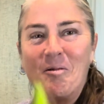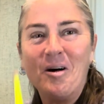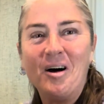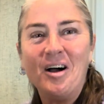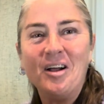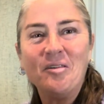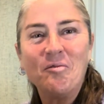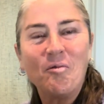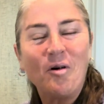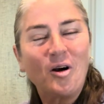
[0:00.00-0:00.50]

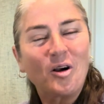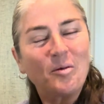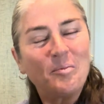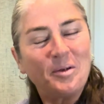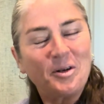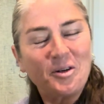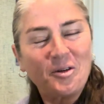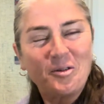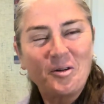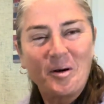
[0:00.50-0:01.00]
and welcome
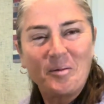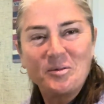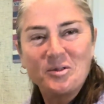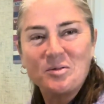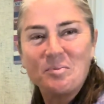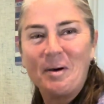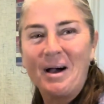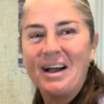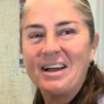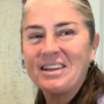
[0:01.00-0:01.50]
into Drums
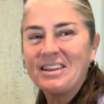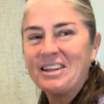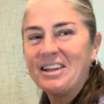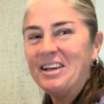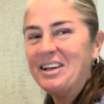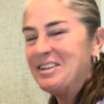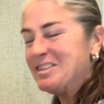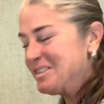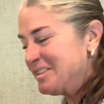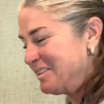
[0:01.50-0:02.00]
by
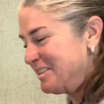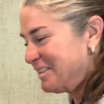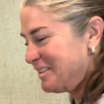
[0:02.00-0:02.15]
Liz.